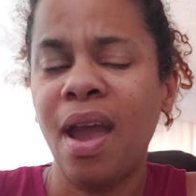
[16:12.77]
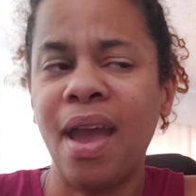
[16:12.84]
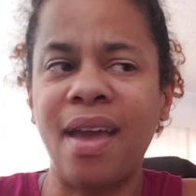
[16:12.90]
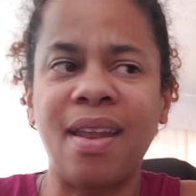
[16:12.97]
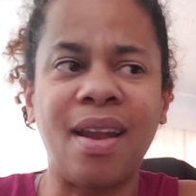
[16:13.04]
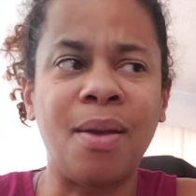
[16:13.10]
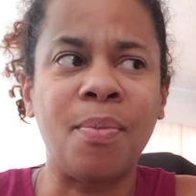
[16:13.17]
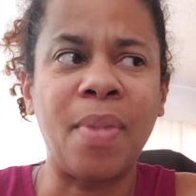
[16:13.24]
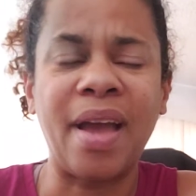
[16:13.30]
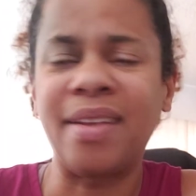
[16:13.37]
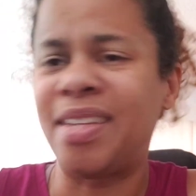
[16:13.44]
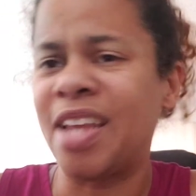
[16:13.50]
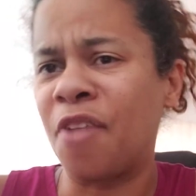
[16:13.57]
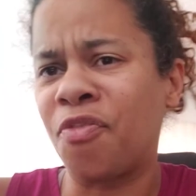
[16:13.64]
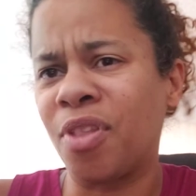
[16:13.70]
And I
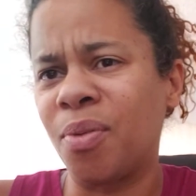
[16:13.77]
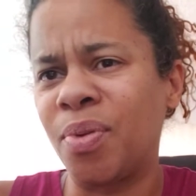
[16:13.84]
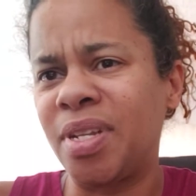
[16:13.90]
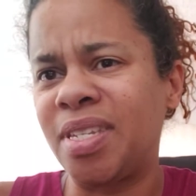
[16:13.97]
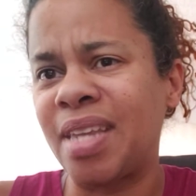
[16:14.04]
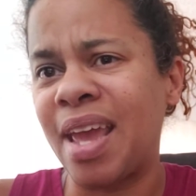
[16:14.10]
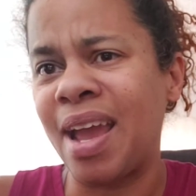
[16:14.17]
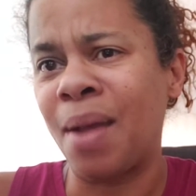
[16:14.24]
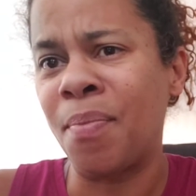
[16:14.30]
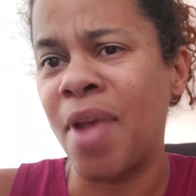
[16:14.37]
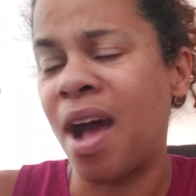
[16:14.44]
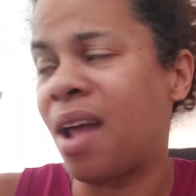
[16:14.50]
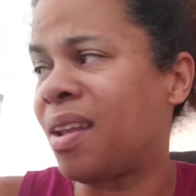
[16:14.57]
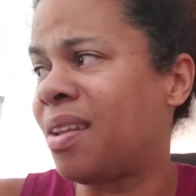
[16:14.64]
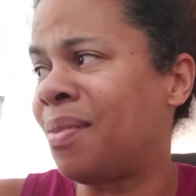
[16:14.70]
definitely would say I'm
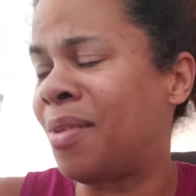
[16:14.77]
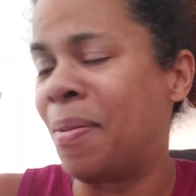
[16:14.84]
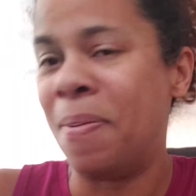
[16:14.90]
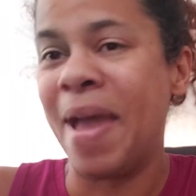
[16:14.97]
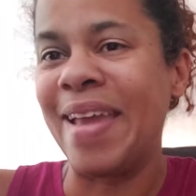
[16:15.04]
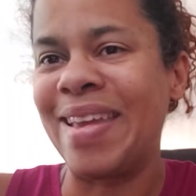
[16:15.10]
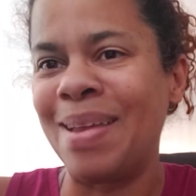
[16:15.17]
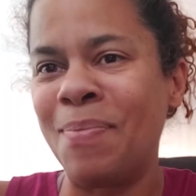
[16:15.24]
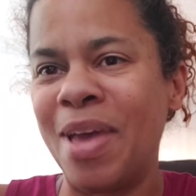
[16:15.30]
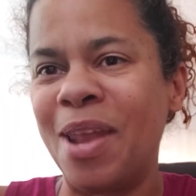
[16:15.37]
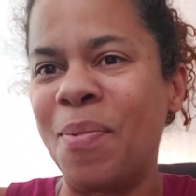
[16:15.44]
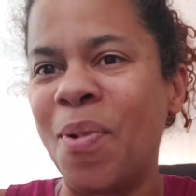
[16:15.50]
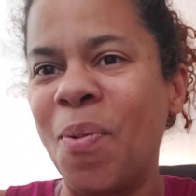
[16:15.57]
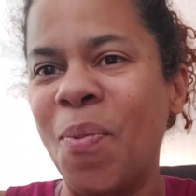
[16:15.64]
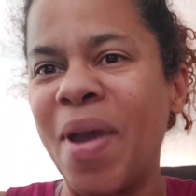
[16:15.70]
not making
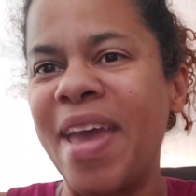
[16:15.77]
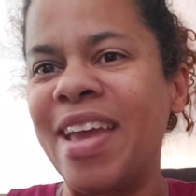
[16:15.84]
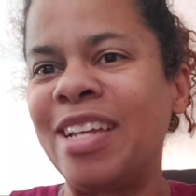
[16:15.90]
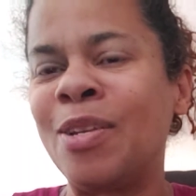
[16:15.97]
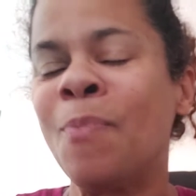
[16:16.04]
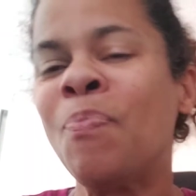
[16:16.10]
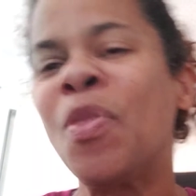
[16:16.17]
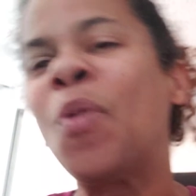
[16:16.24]
minimum wage.